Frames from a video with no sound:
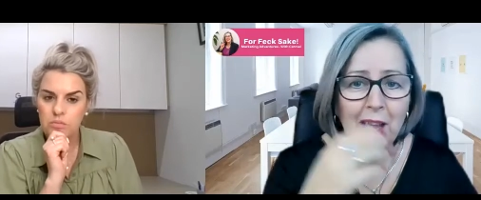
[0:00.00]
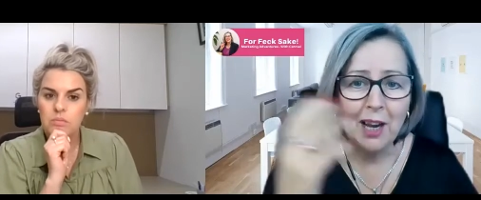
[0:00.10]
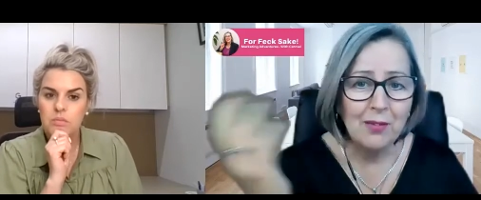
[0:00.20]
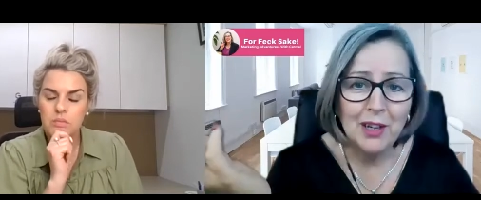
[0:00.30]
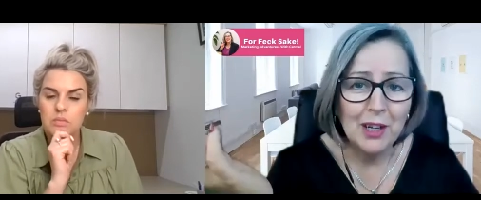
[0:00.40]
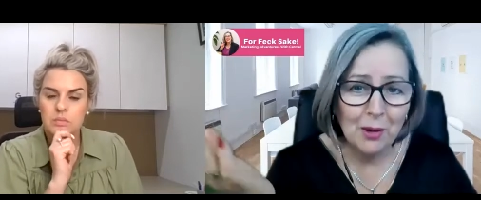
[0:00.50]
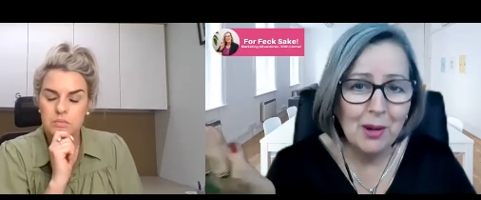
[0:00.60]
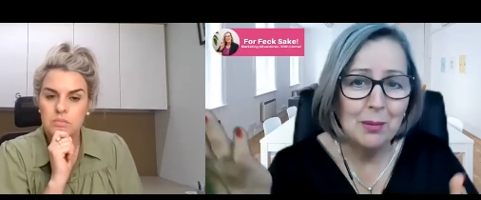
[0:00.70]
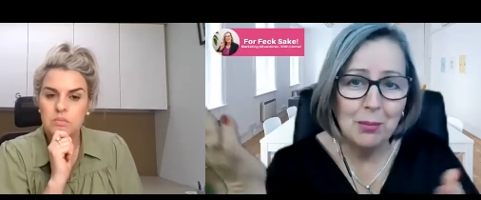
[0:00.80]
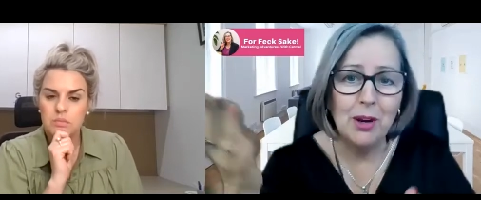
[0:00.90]
Speaker 1: that a video
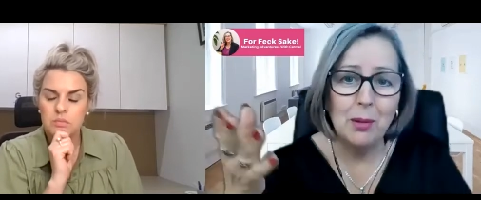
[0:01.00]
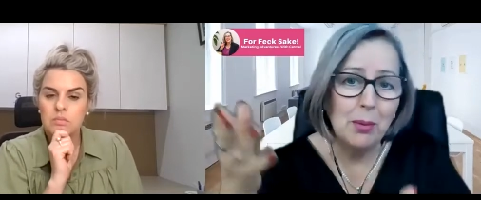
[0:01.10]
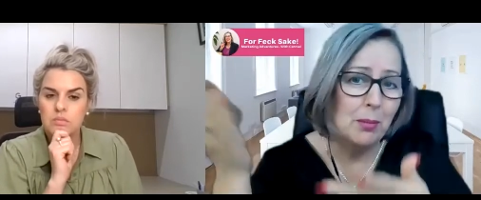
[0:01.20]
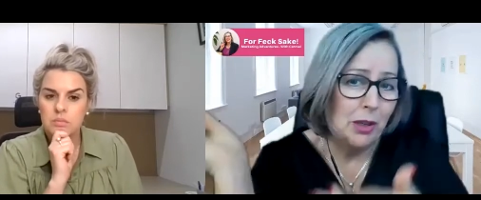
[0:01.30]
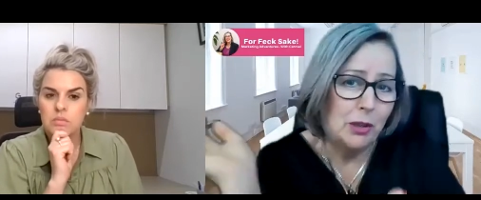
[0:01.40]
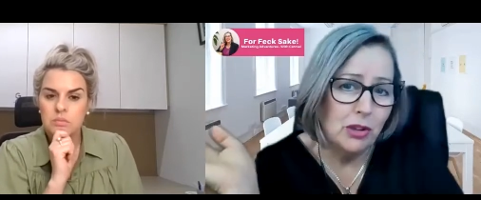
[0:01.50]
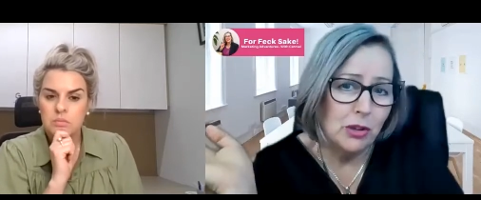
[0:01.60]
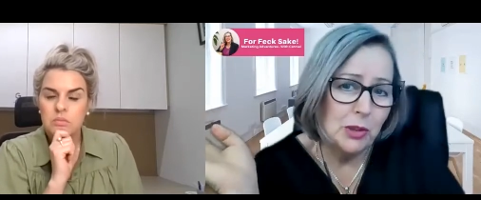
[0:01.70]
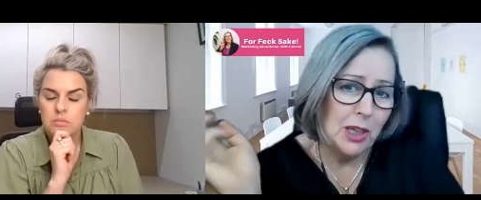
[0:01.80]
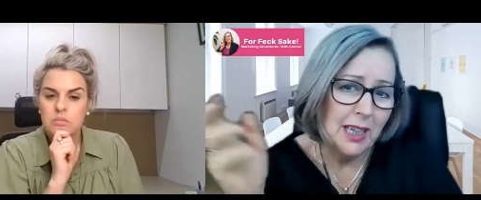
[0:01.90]
i had put up on my
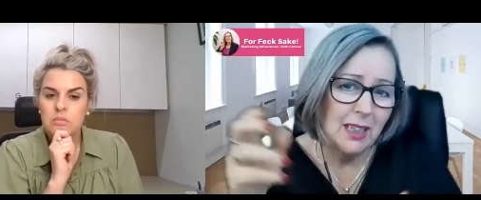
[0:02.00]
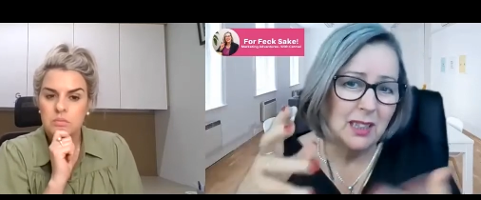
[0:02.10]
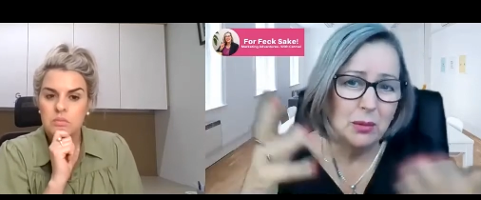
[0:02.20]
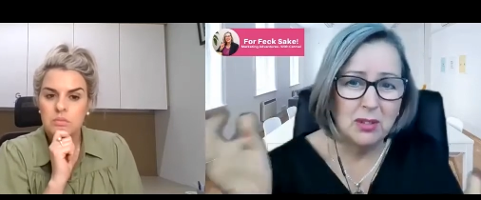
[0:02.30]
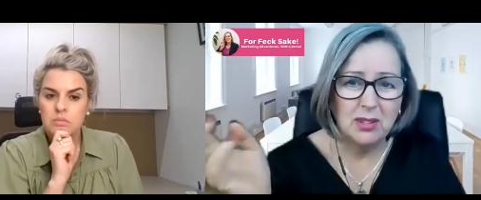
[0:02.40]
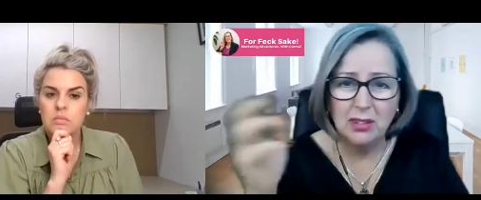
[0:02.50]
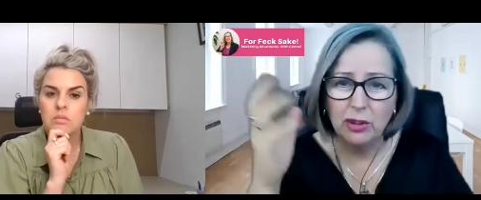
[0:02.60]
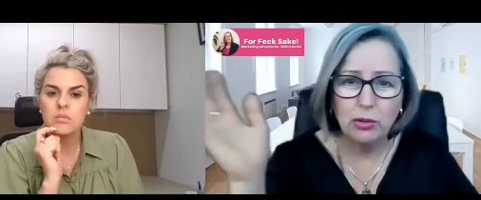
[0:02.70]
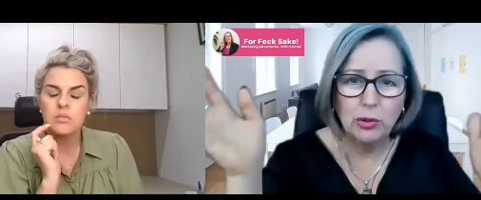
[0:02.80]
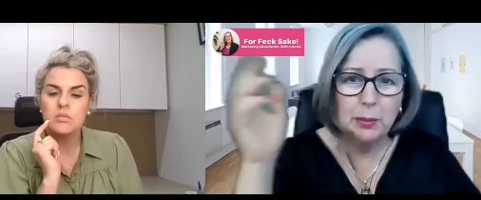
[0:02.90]
youtube channel it was
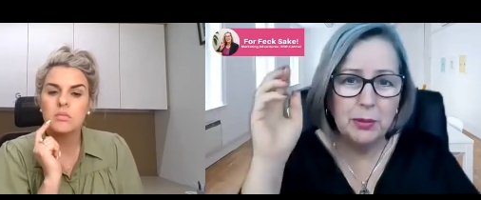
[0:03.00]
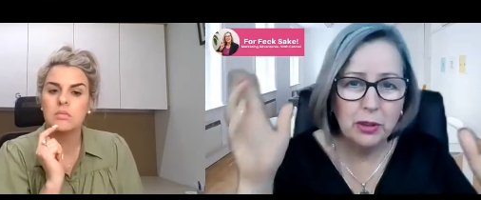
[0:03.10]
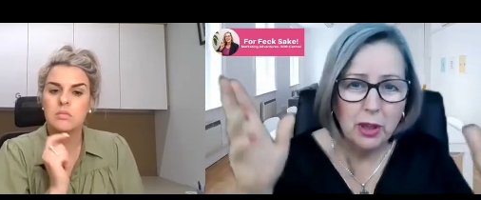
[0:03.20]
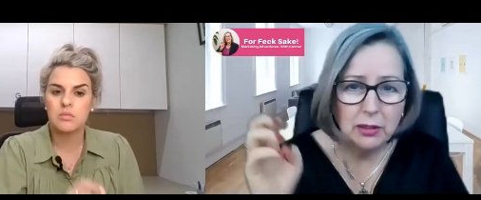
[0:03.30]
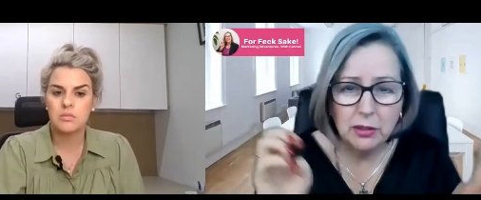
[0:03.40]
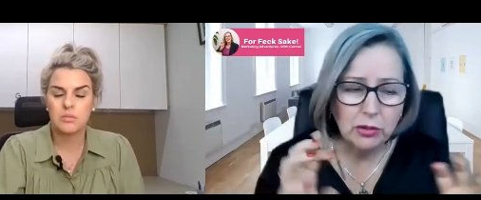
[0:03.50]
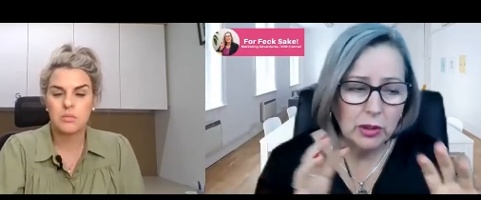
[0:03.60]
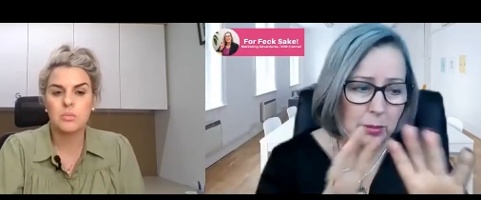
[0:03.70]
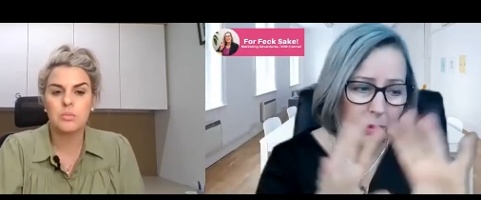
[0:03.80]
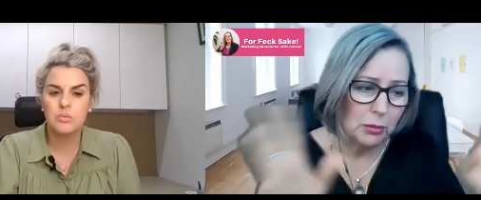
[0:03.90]
to script or not to
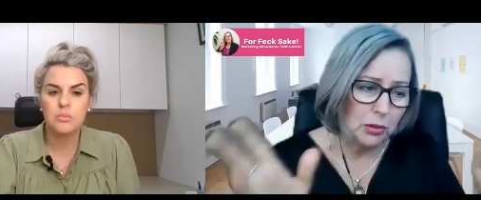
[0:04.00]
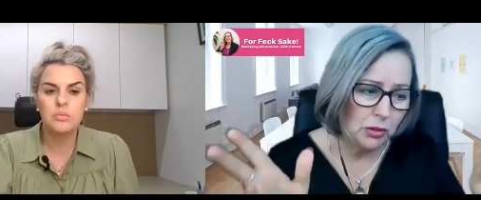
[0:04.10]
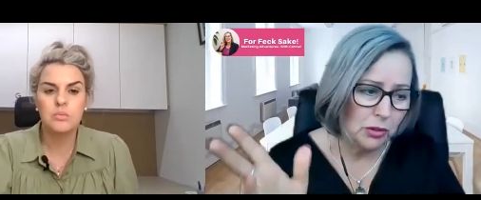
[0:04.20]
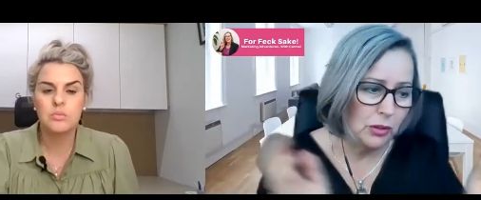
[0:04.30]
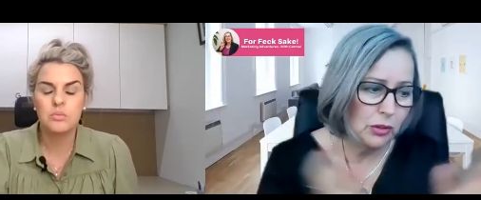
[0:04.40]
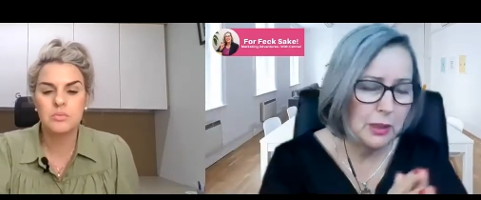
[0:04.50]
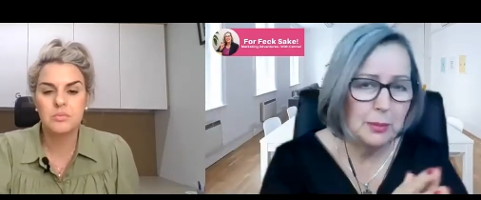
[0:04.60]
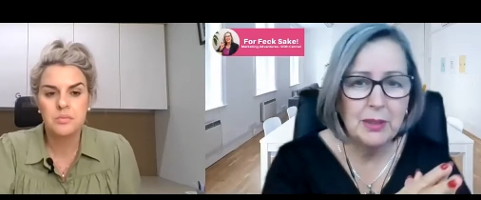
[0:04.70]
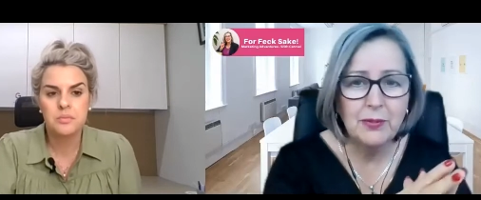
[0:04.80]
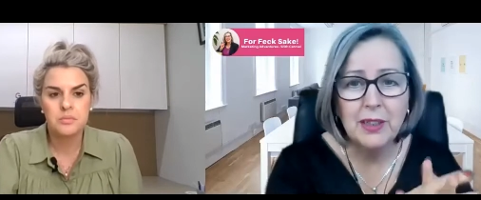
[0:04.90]
script it was just a three
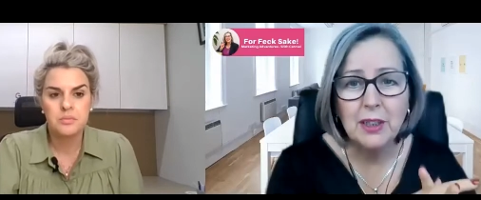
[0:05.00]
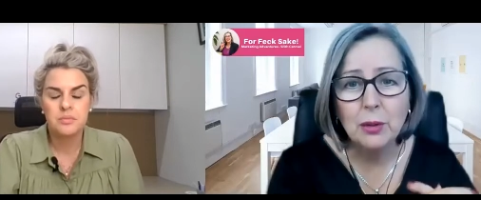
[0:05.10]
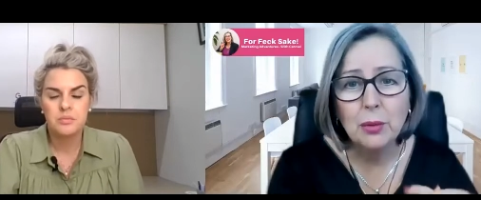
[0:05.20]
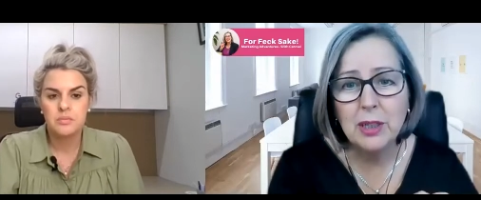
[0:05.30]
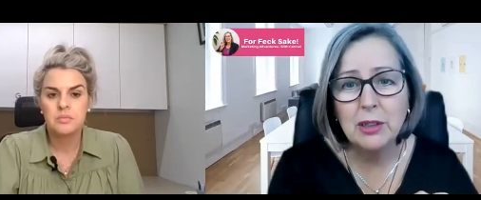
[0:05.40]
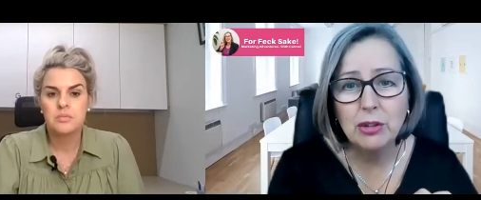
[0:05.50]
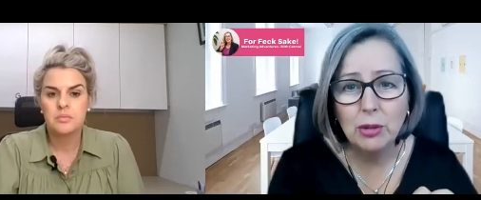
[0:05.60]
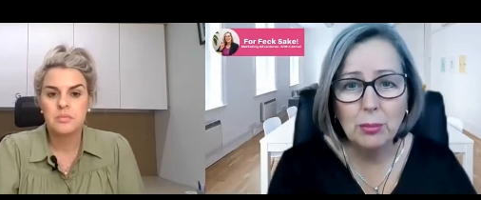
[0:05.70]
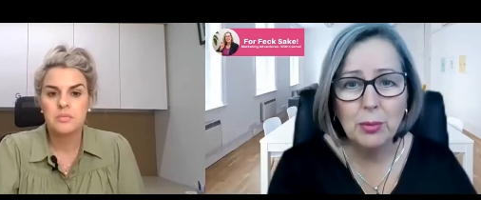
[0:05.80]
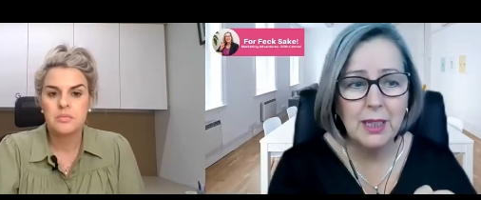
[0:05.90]
minute video where
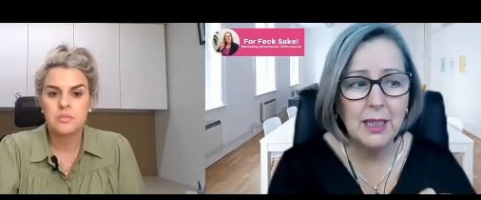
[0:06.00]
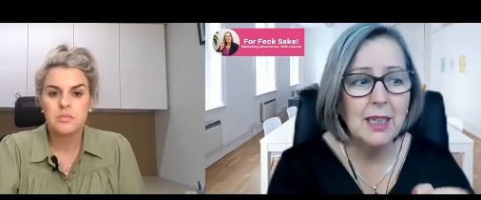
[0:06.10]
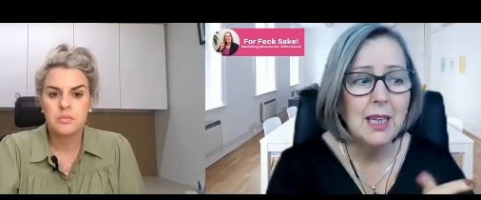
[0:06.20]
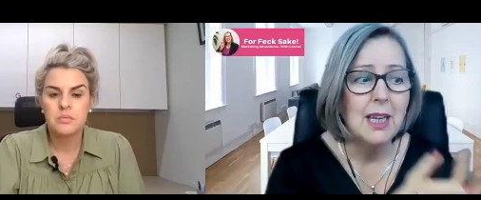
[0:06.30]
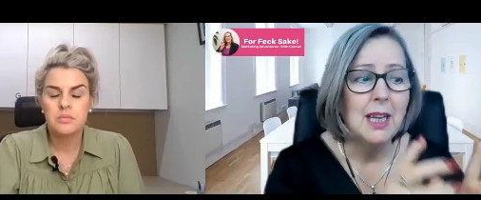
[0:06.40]
somebody